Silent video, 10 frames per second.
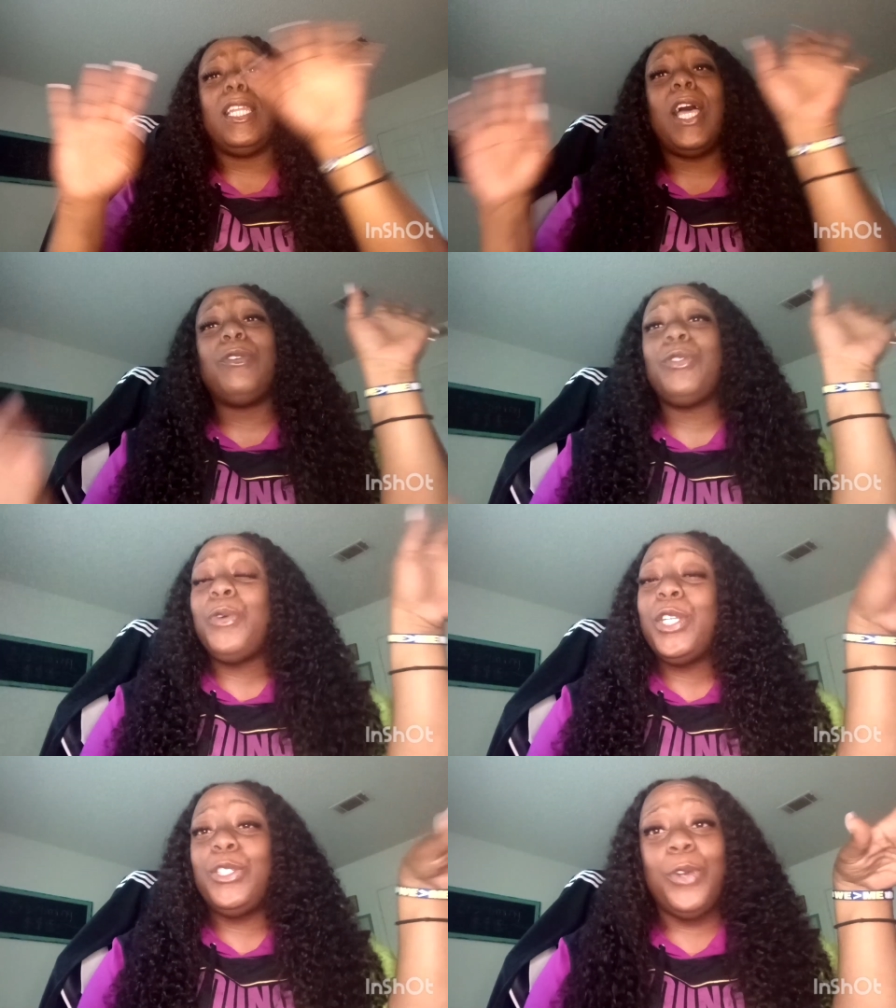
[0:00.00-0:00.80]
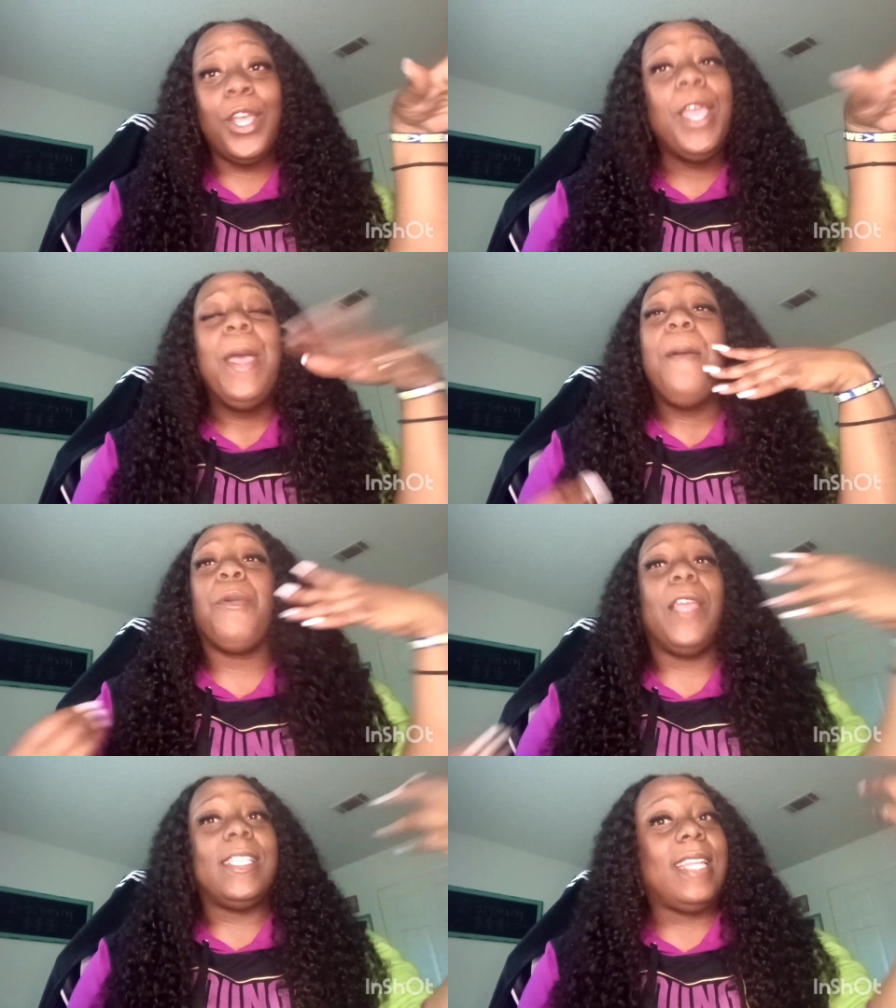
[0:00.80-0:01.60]
a long story short,
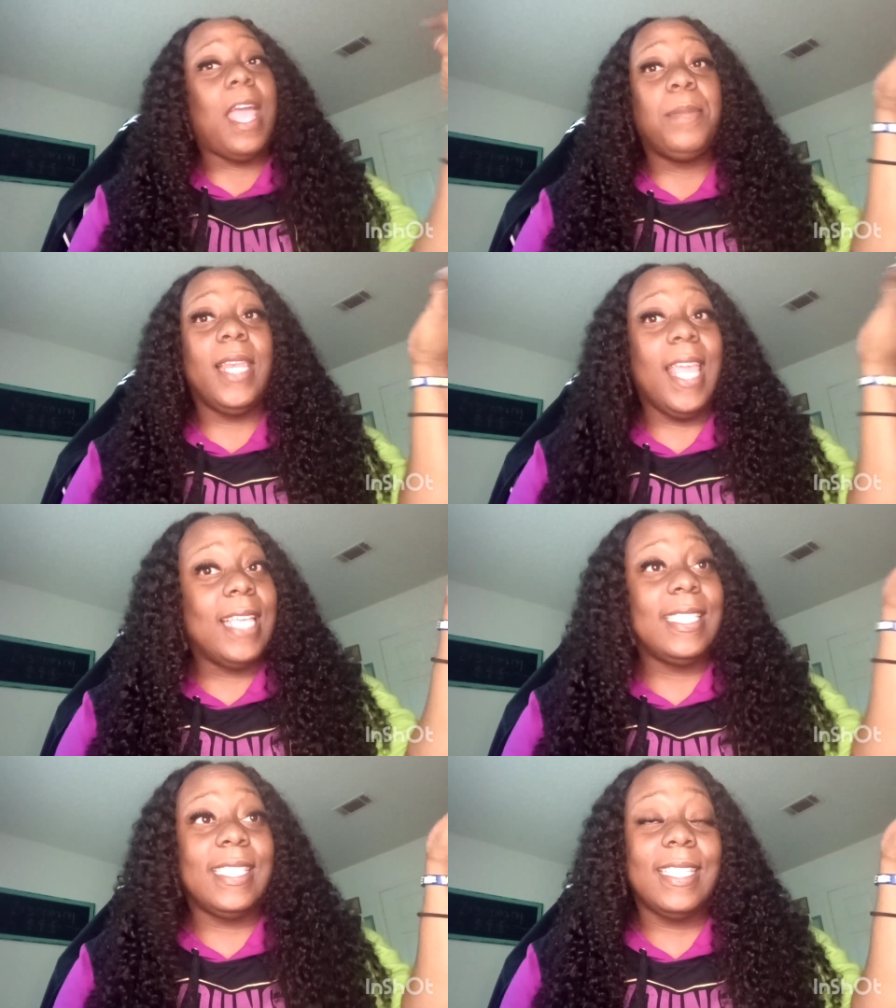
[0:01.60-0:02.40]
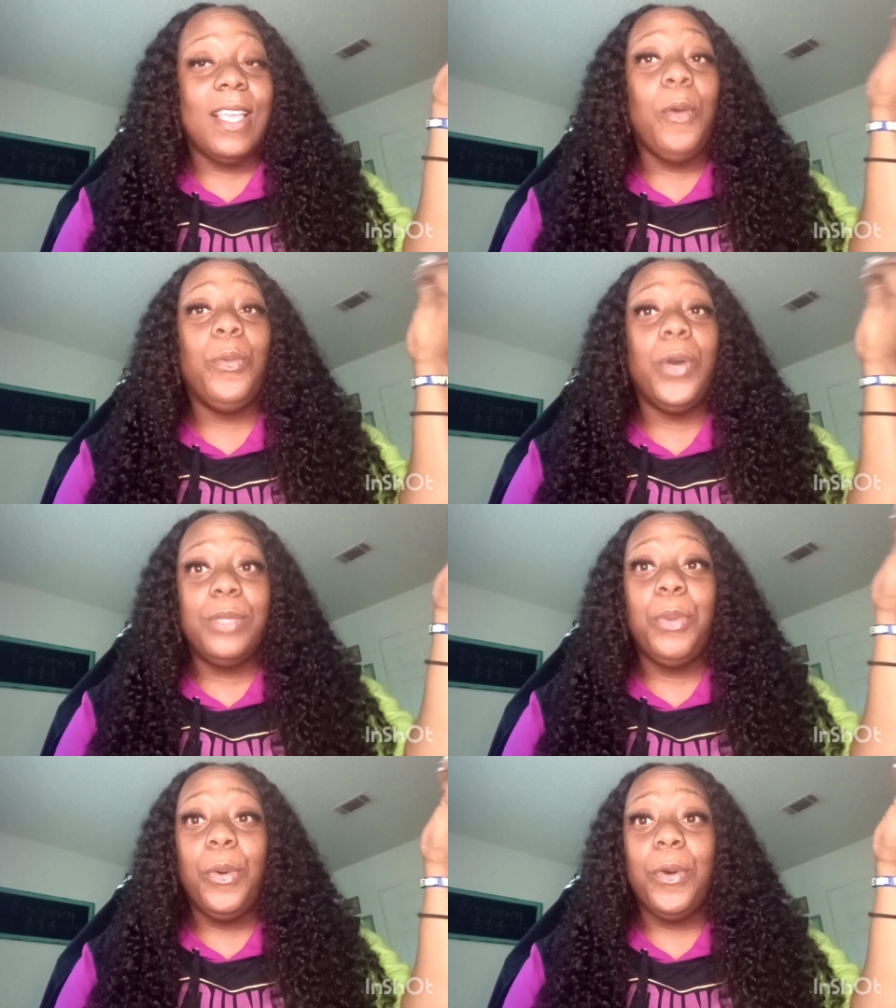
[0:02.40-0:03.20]
Prince and Diamond Nets was
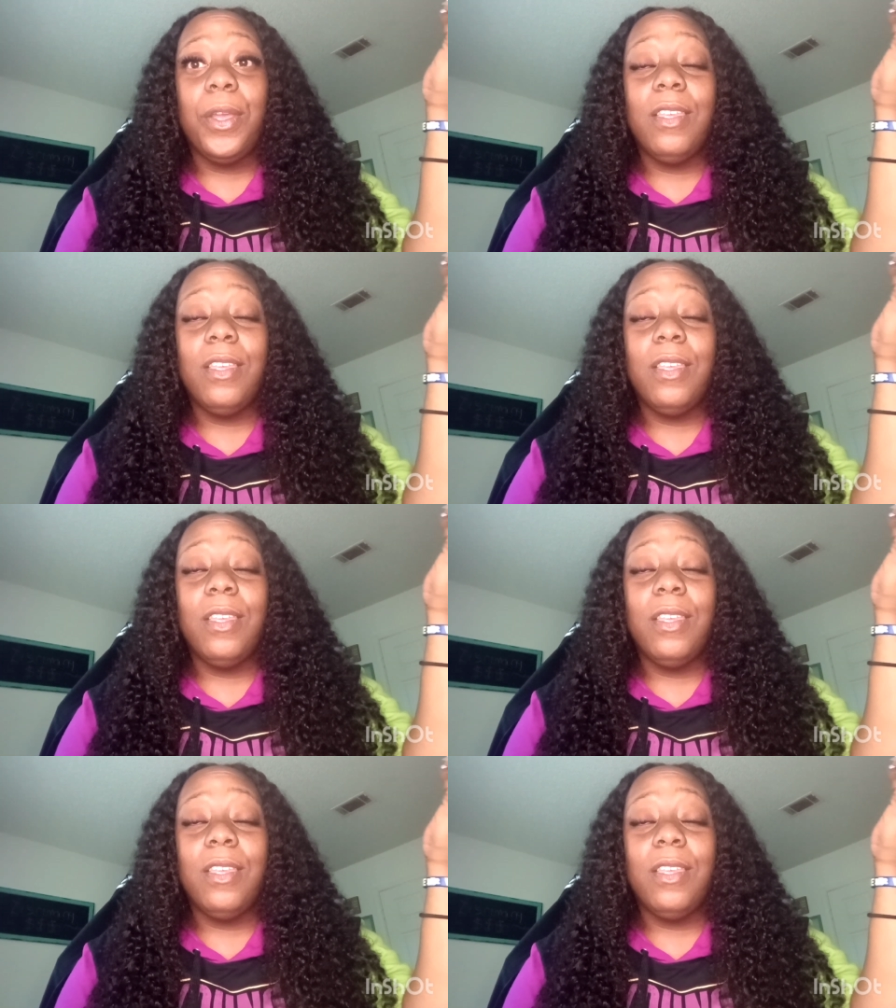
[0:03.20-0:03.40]
born.